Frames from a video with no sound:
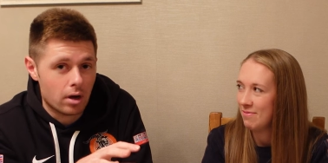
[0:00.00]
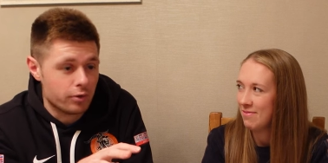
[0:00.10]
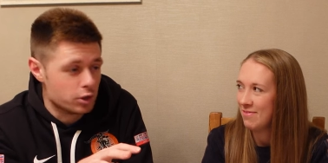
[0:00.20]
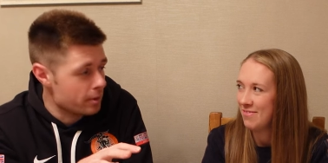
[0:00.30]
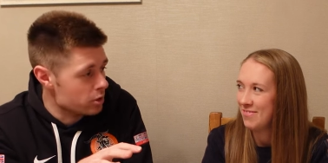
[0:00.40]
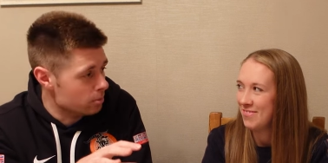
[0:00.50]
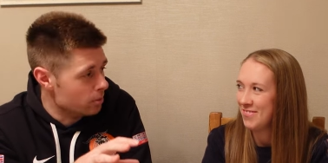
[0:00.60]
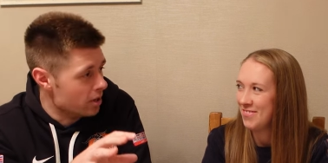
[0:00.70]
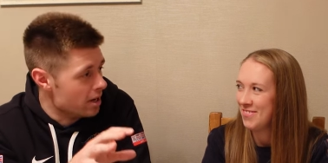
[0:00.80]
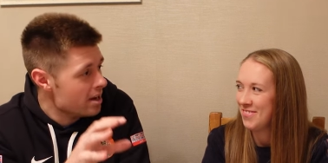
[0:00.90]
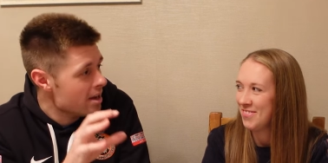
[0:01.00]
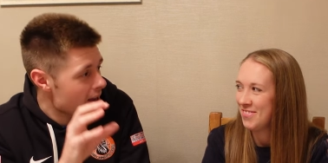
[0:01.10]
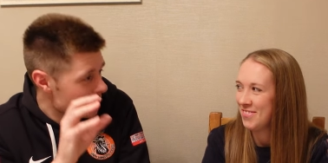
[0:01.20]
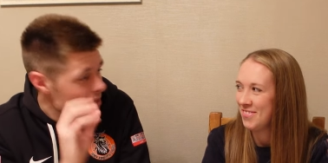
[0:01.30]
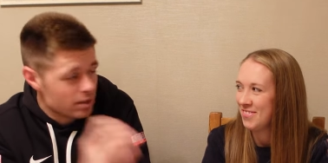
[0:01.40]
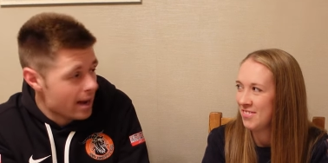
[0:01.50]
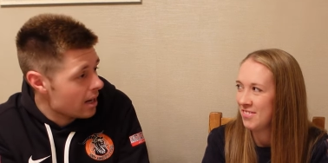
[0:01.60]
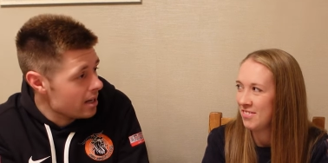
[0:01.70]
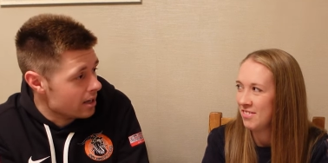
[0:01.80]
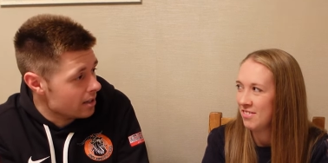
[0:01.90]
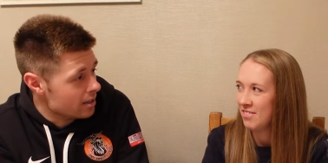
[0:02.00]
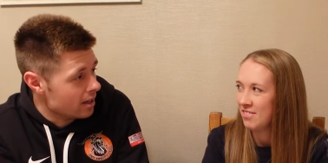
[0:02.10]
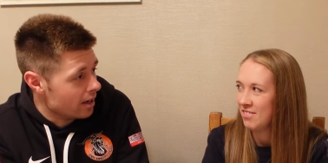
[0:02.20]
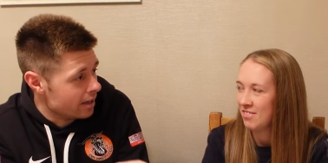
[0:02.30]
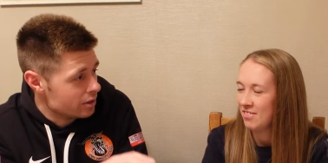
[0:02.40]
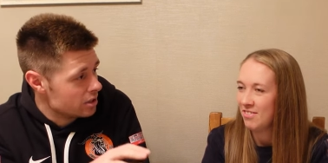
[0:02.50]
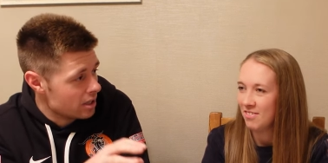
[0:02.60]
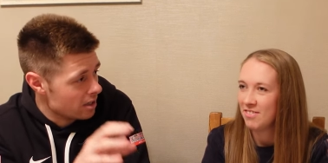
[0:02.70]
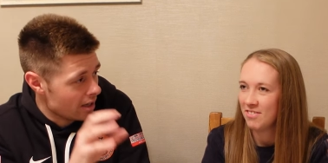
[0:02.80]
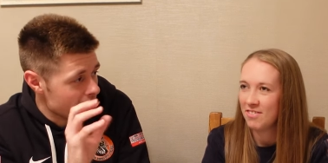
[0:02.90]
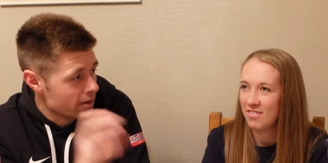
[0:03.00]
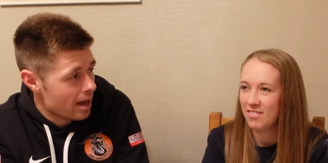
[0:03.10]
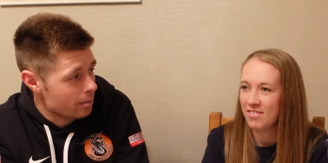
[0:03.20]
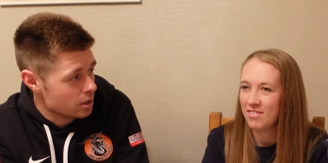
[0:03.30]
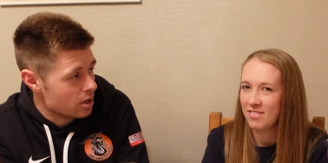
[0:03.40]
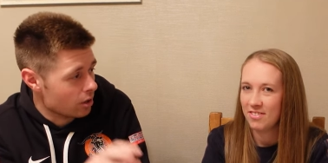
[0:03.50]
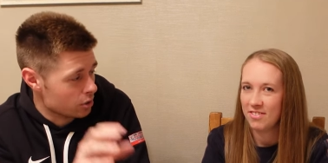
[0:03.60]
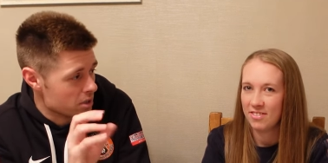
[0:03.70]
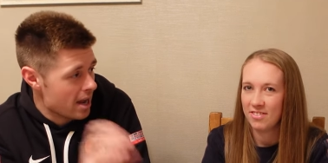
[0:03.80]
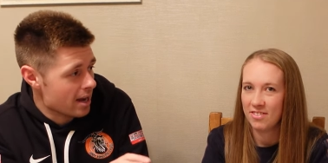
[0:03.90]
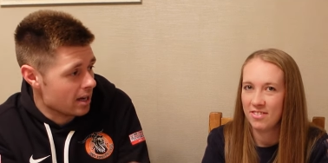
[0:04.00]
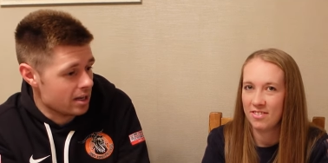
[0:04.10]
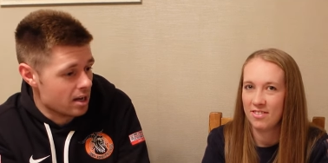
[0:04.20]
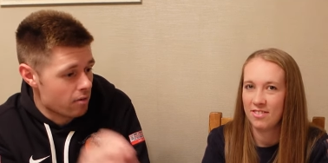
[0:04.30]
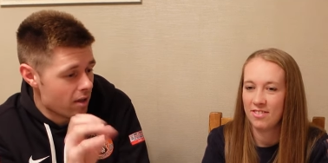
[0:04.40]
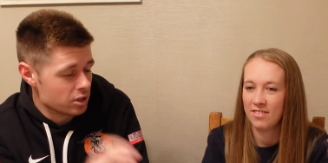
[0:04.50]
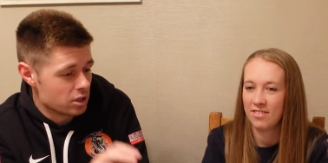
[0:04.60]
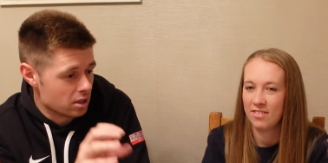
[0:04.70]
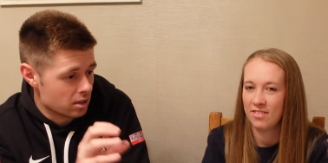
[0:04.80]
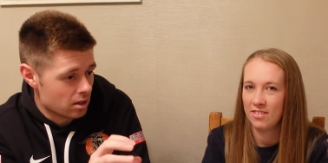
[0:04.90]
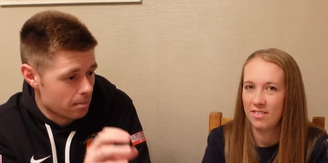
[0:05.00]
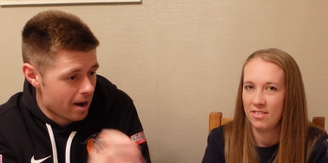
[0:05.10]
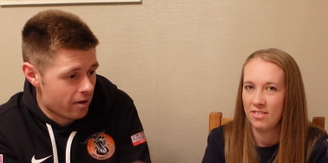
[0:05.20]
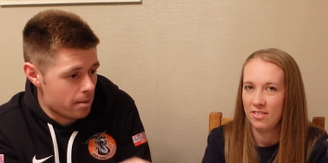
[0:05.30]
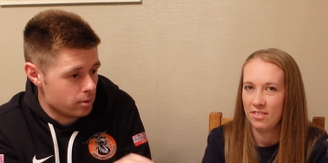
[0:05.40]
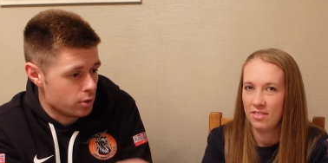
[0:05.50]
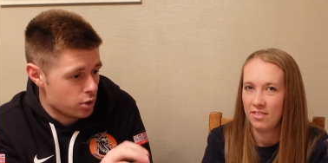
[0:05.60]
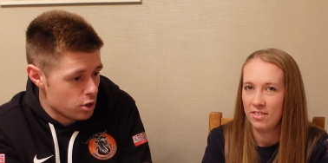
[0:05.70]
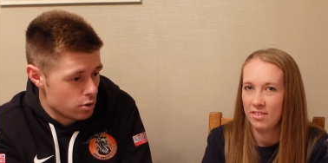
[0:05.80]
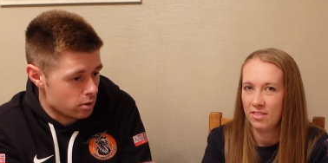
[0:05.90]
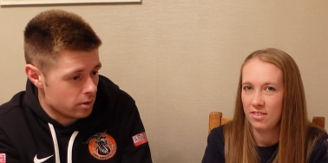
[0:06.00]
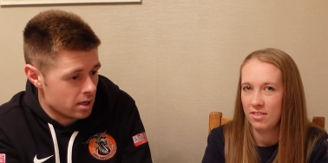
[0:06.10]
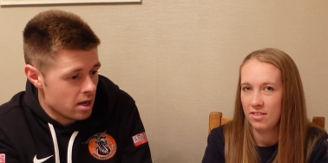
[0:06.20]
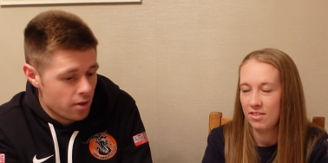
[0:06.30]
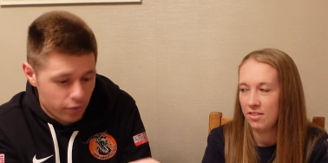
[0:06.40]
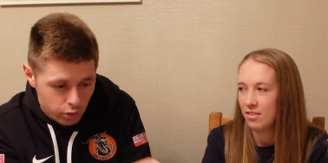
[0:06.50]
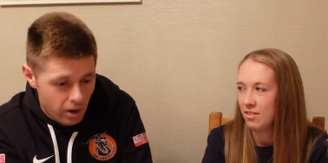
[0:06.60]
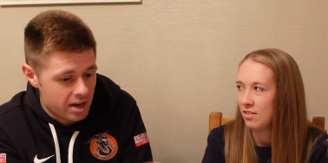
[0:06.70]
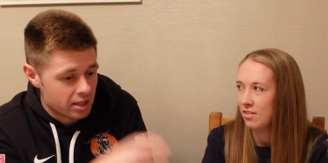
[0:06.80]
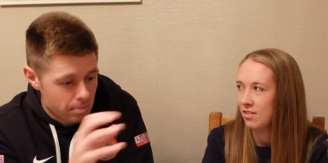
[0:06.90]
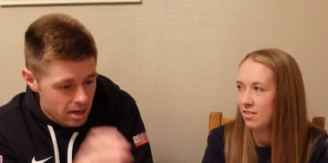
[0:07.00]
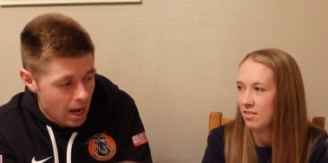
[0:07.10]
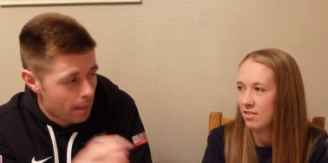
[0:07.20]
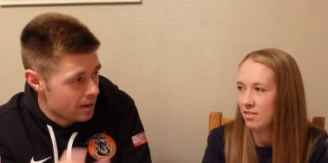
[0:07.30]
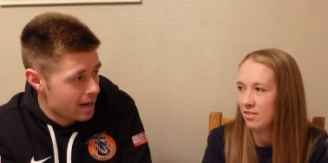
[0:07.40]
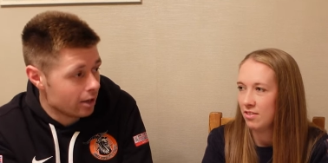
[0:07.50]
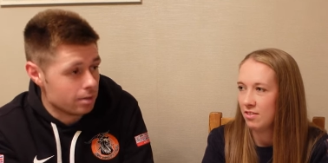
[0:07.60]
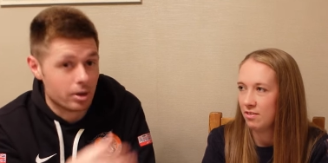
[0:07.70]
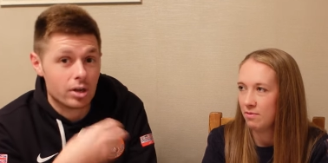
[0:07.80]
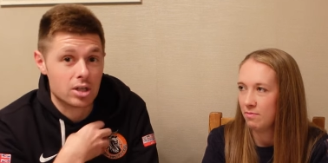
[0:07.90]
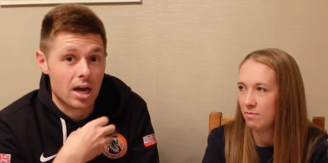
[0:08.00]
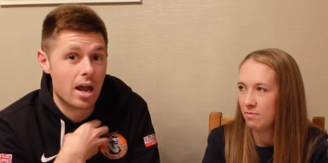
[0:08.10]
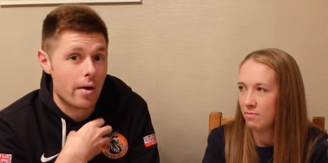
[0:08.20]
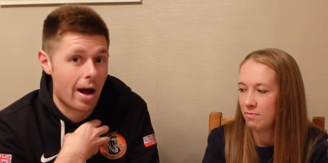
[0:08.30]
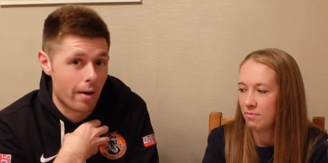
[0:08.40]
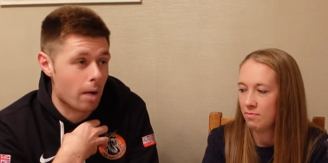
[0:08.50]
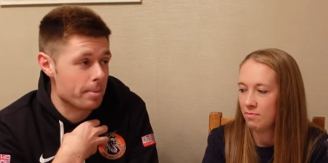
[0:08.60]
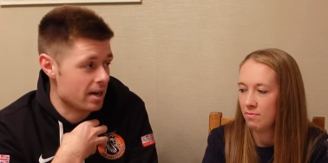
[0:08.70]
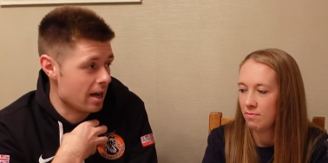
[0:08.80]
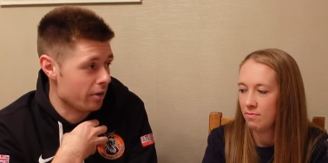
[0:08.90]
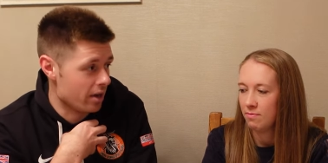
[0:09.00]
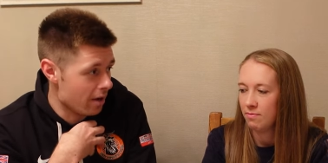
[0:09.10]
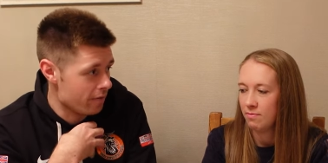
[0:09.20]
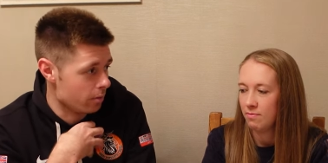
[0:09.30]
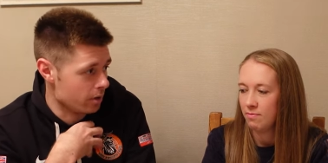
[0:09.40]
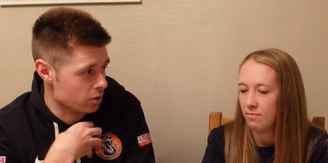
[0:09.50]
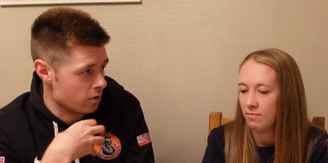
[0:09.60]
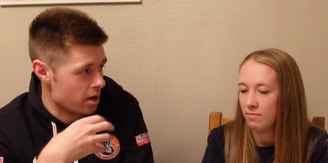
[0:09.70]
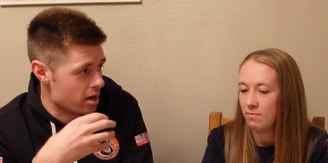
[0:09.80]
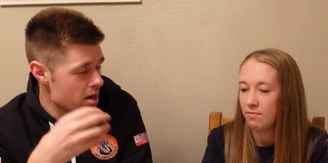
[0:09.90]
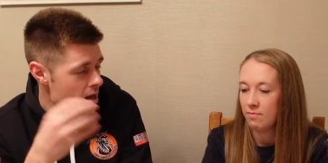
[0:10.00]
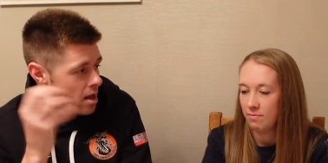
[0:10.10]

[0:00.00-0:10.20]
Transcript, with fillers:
Speaker 1: offered to spend some money. I said, get a cleaner, didn't I? I just said, like, I don't care how much it costs, just get a cleaner. If that's the, the barrier between you doing the training to make you happy and healthy, because I know how happy and healthy I feel when I train,